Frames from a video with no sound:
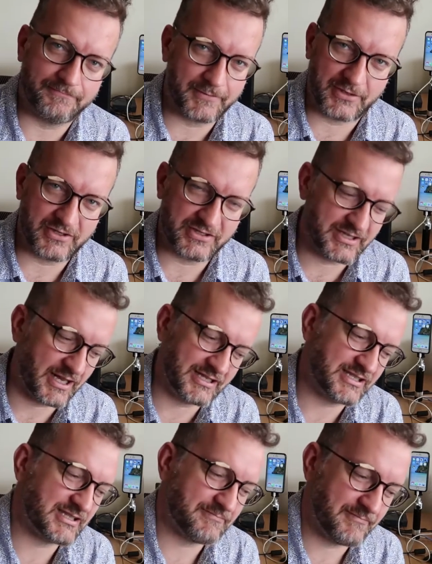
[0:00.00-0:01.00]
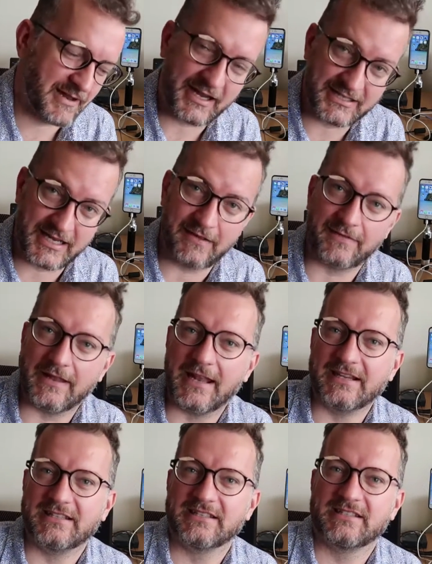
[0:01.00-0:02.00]
because I just like to have the
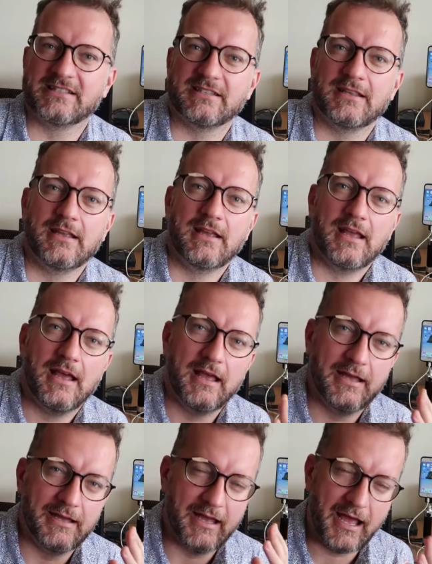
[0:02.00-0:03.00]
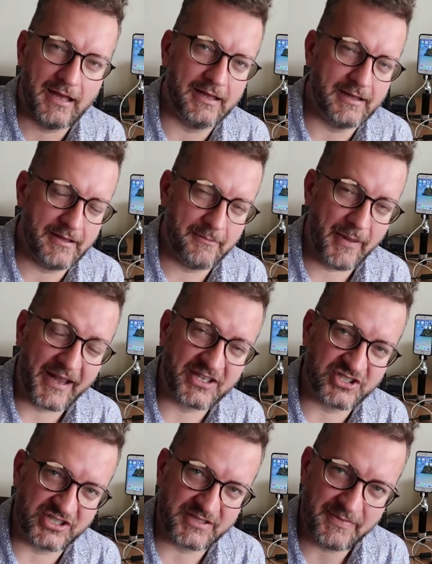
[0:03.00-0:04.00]
latest uh, uh,
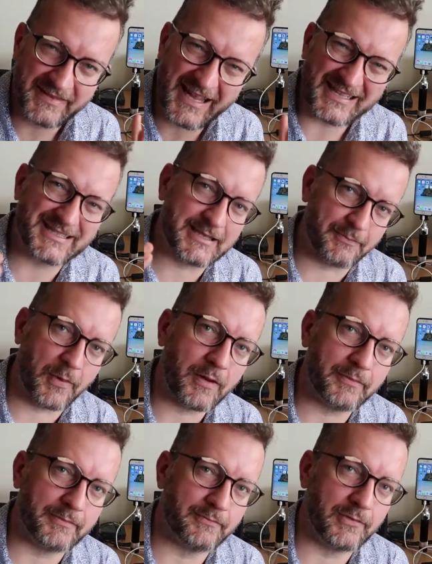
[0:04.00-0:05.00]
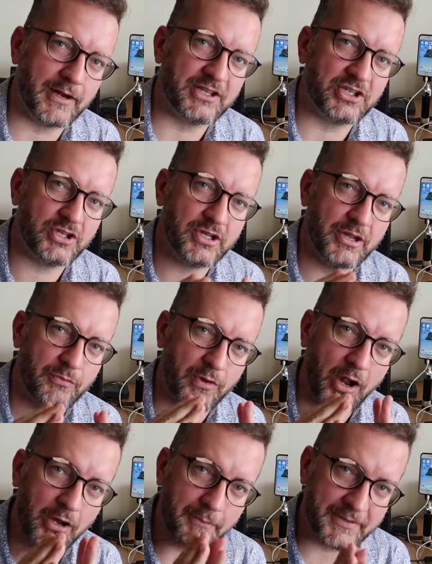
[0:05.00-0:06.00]
packages. But that's the problem, right? You,
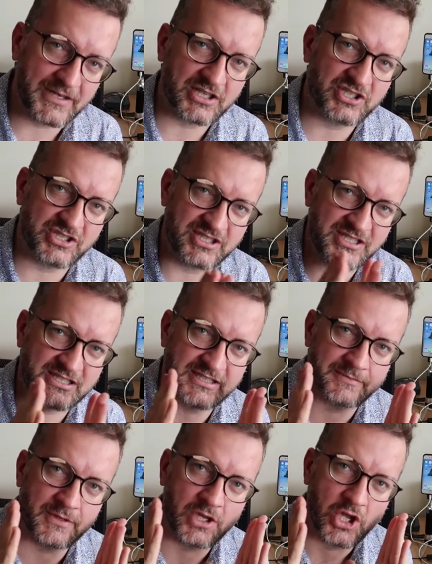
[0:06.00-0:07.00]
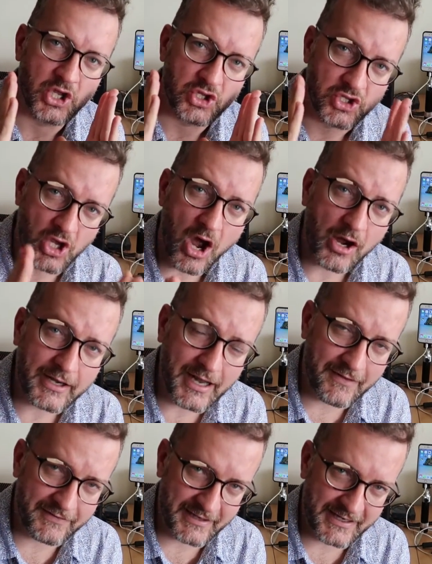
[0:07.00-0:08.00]
on a production system, you can't
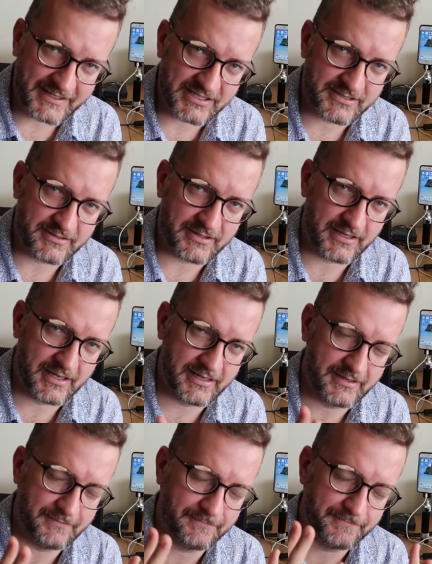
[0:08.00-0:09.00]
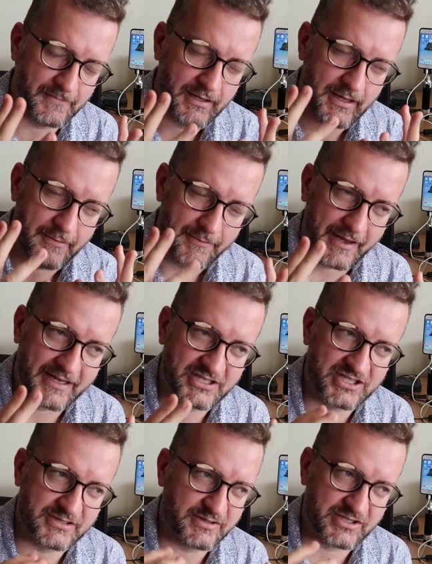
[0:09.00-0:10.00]
have the latest um,
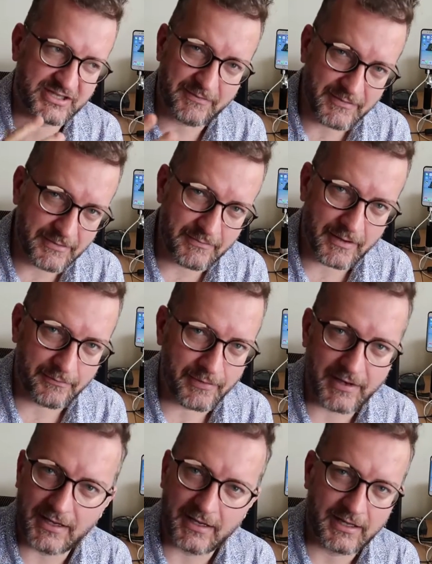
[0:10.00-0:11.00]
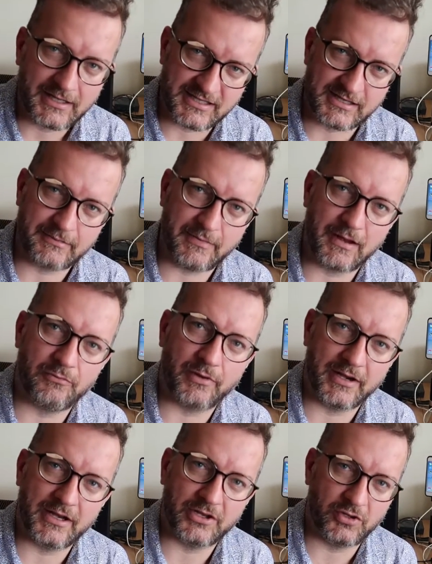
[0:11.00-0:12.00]
packages because something might break, something might
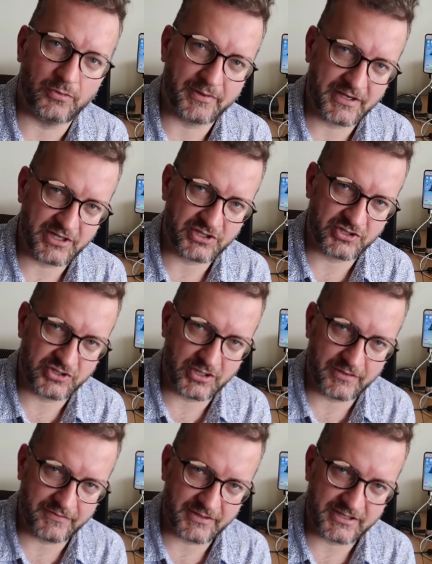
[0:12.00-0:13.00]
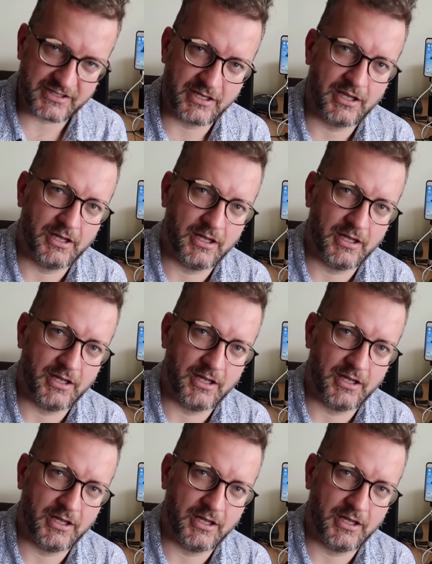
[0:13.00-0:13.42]
render your production service